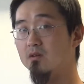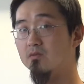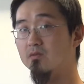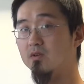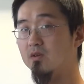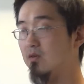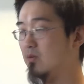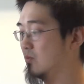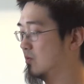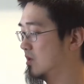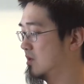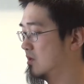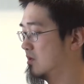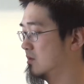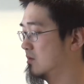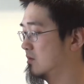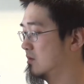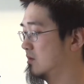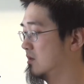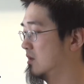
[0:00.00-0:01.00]
very
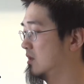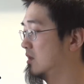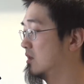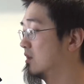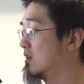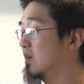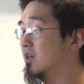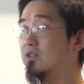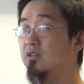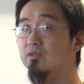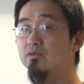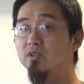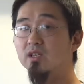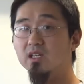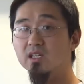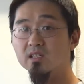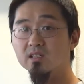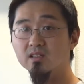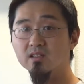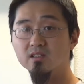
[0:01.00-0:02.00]
well. I don't
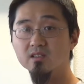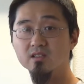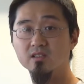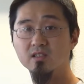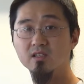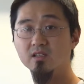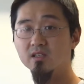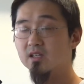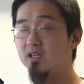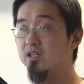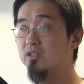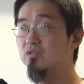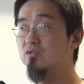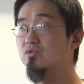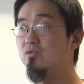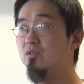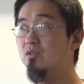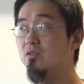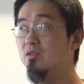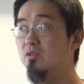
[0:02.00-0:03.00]
need a
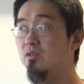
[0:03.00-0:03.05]
extra